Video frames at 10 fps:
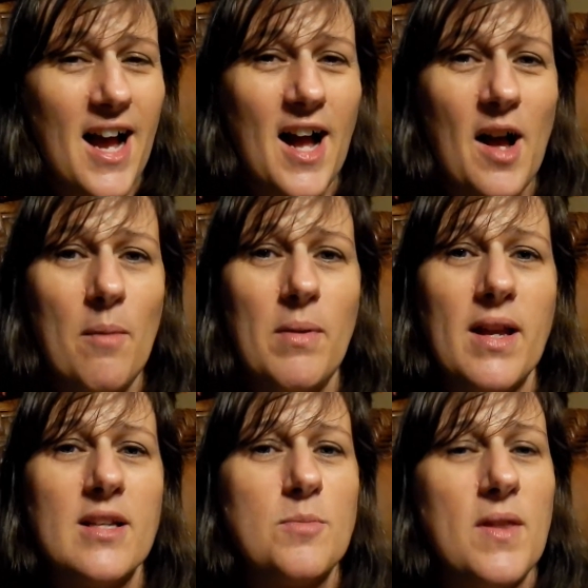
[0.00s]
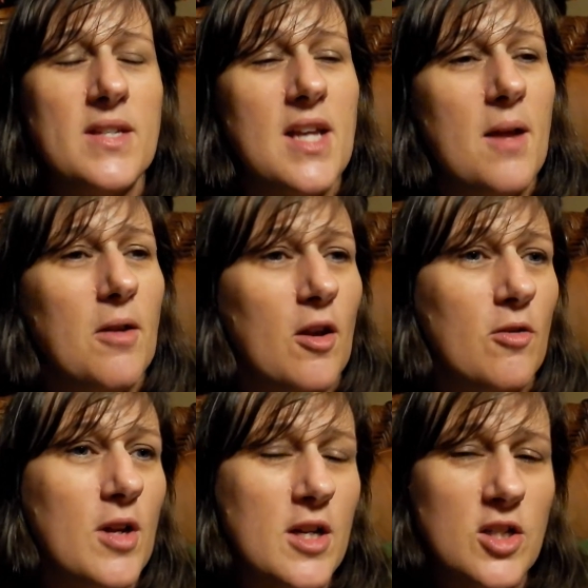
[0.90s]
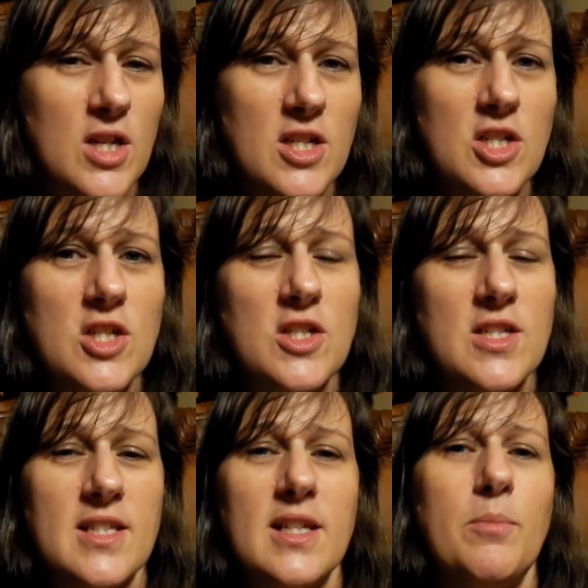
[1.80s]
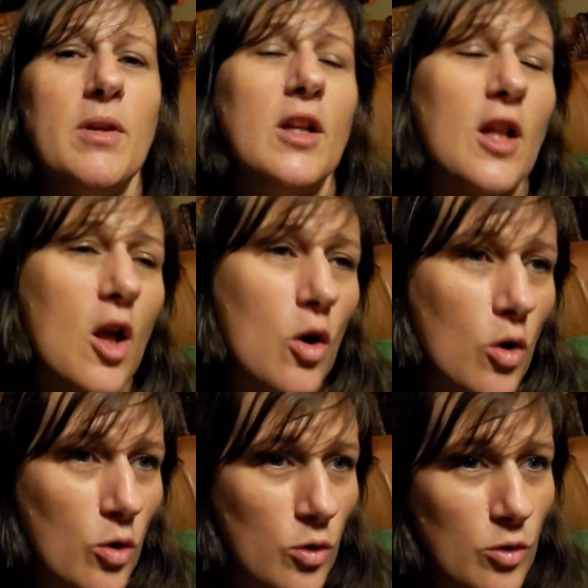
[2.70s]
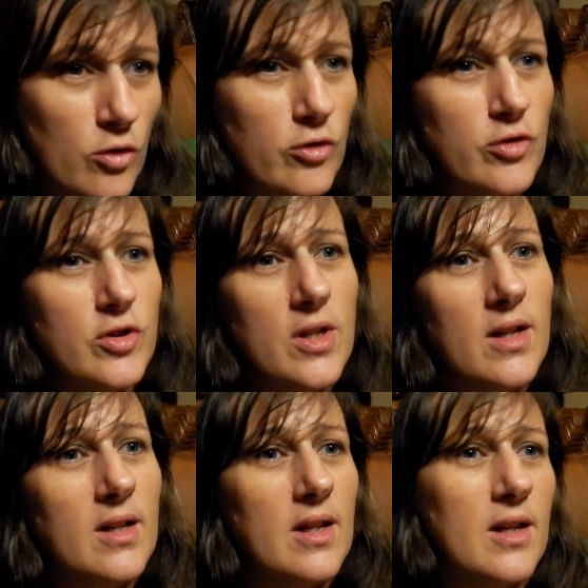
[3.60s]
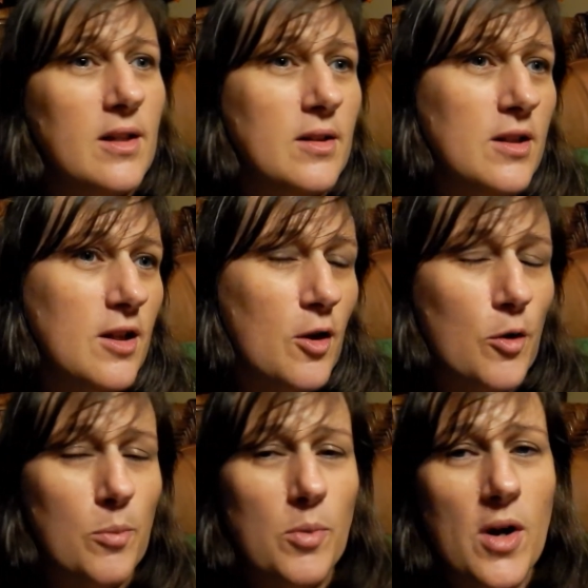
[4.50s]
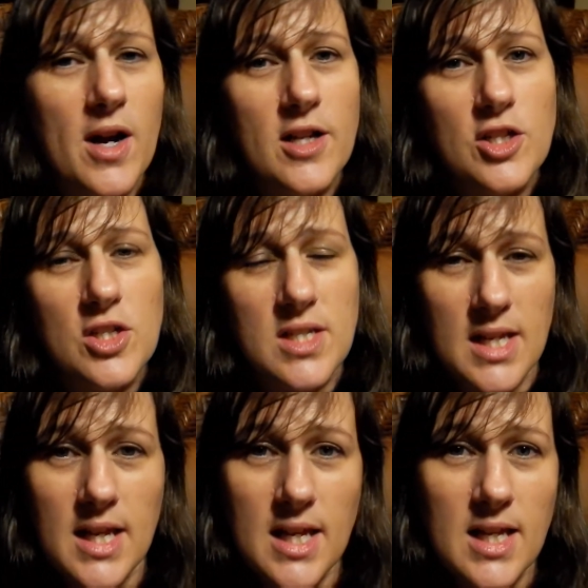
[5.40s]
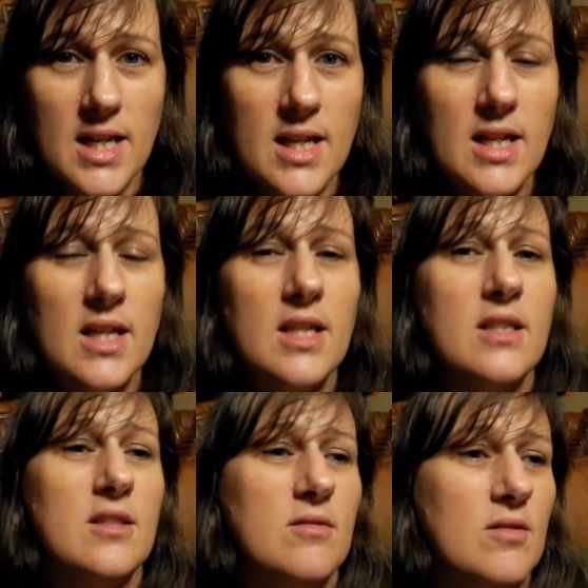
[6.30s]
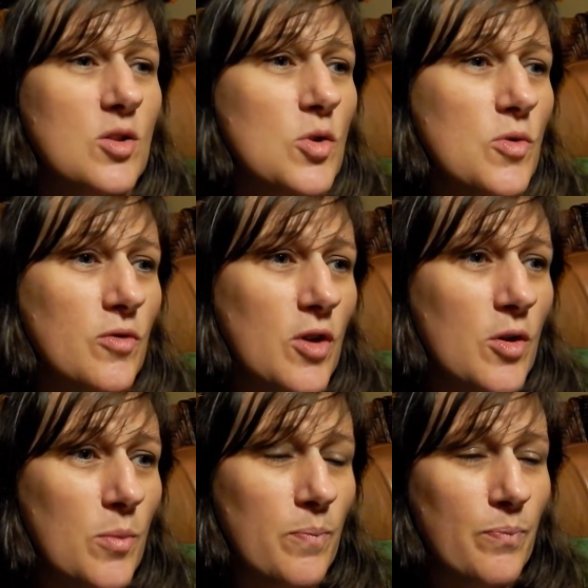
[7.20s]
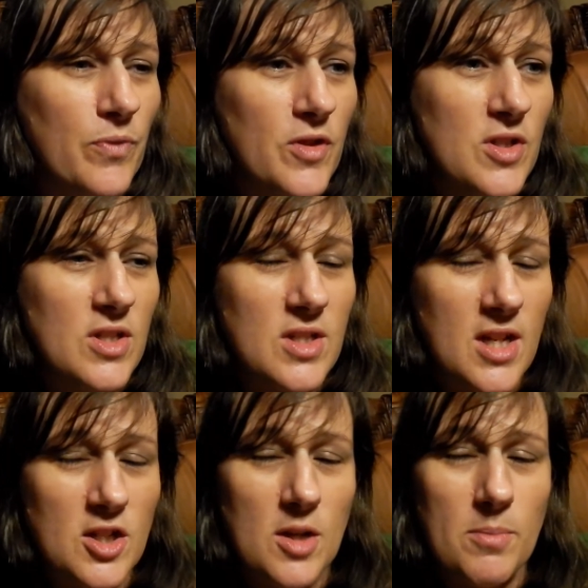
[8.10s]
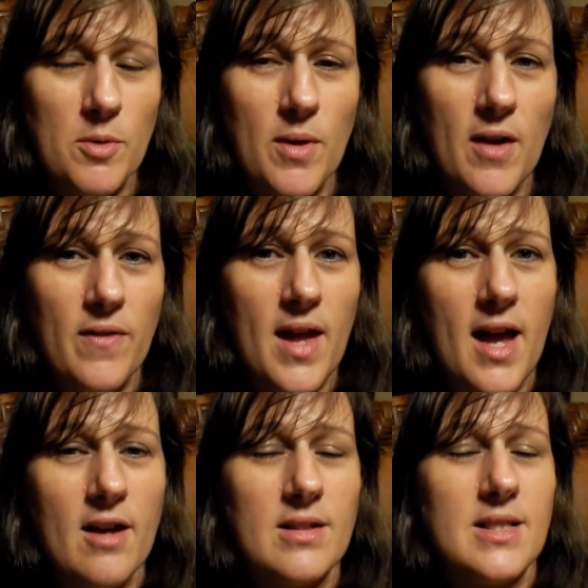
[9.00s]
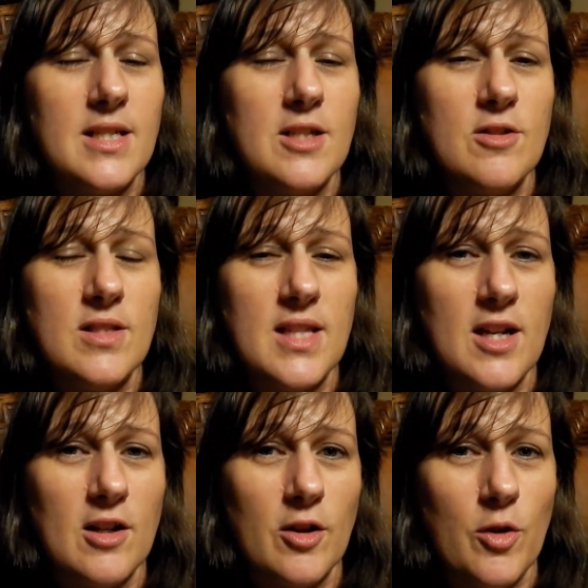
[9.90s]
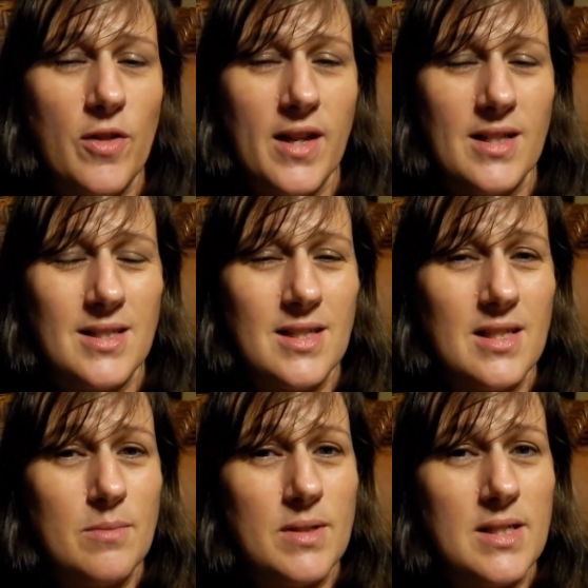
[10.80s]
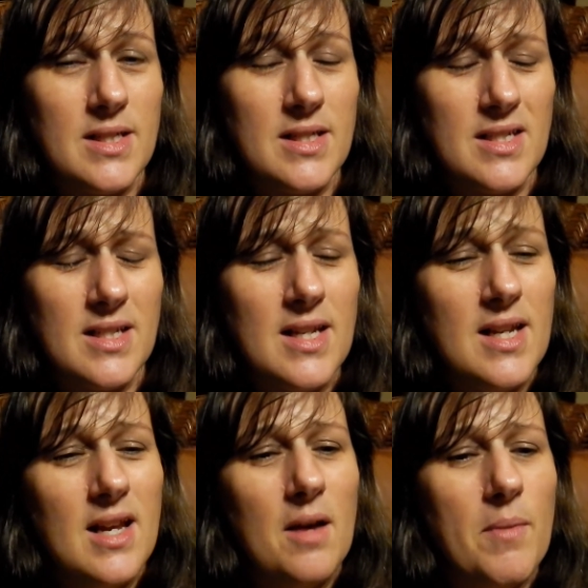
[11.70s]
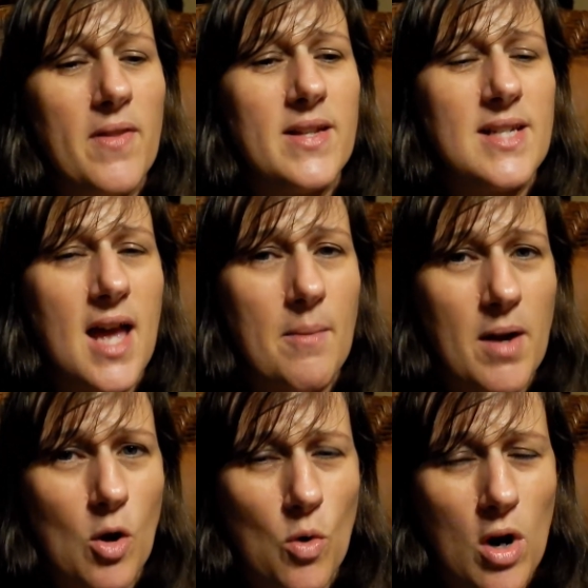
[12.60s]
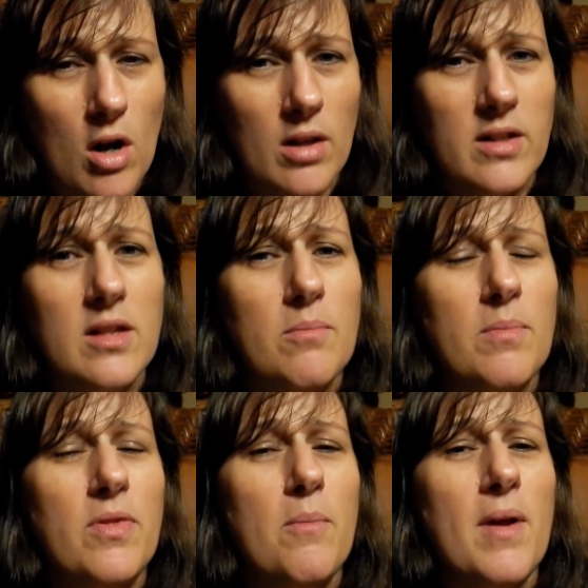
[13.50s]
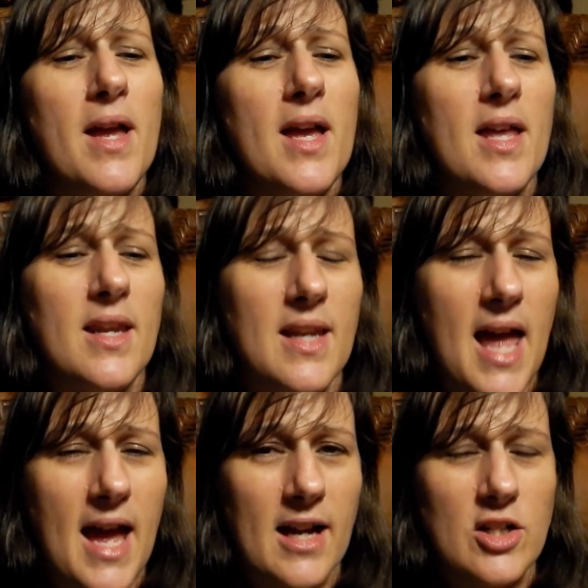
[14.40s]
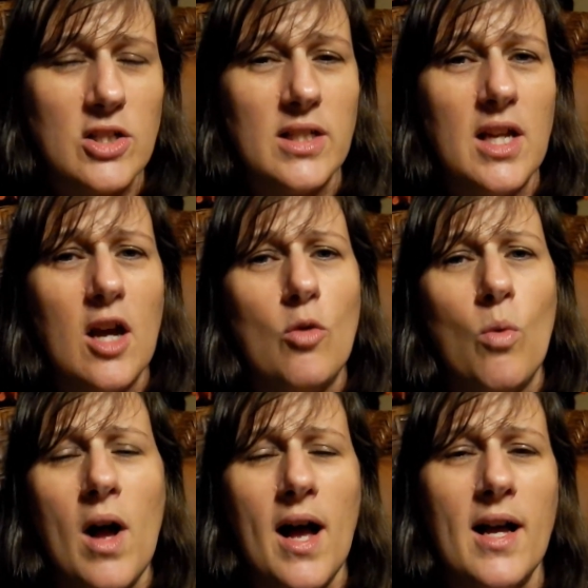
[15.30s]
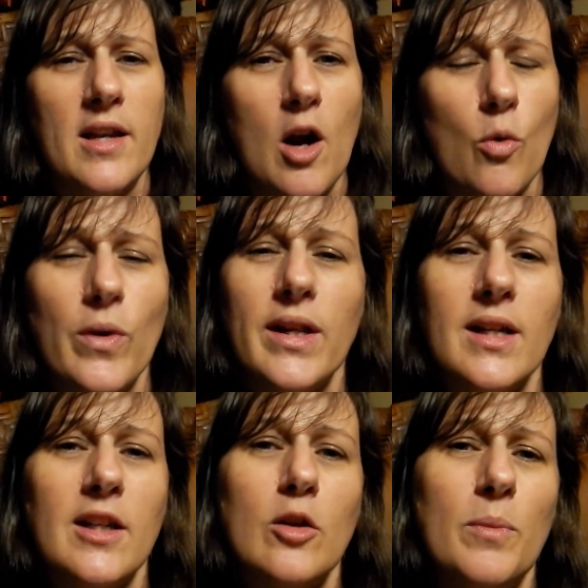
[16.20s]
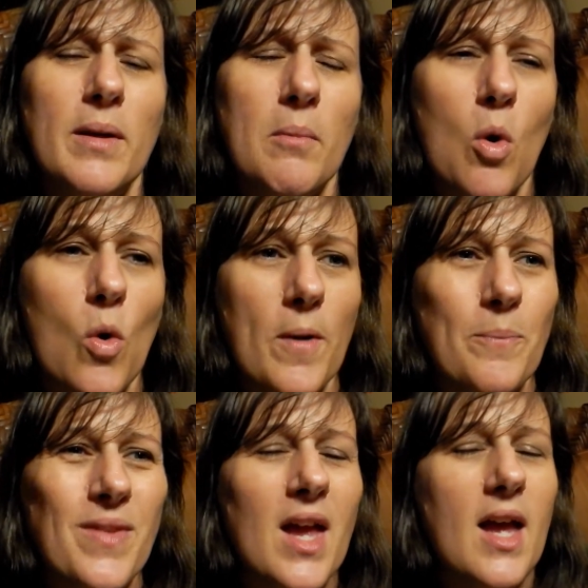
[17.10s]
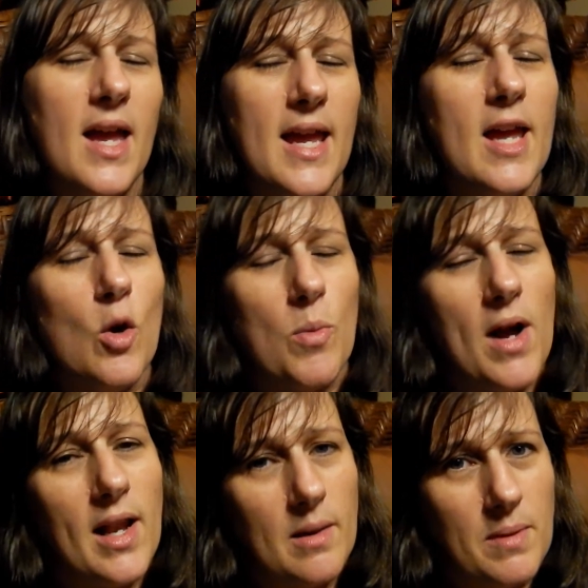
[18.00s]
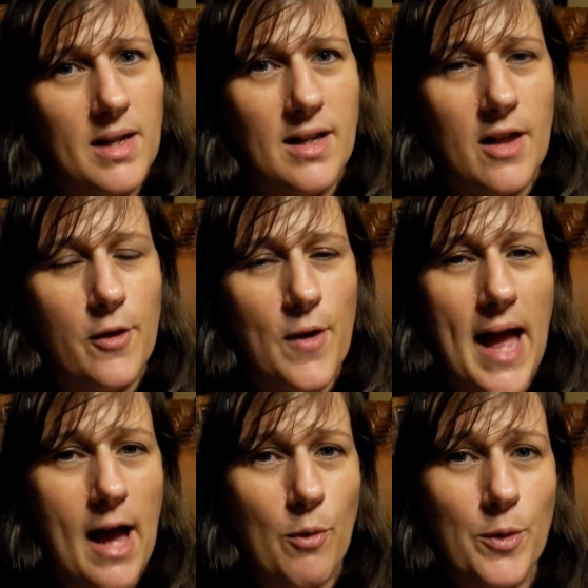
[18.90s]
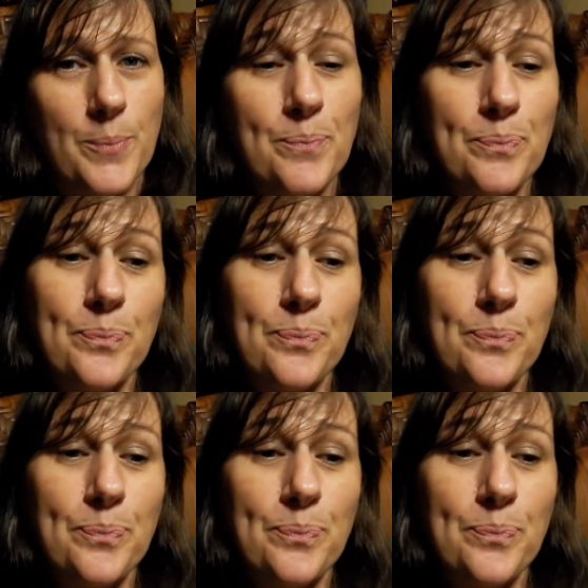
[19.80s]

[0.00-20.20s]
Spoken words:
Because by the time, you know, change into the sleeping clothes, you know, brush teeth, do, you know, just touch up around the house here and there, little things that need to be done. By the time I crawl into the bed and actually unwind, I'll read a little bit more. It'll probably be another hour.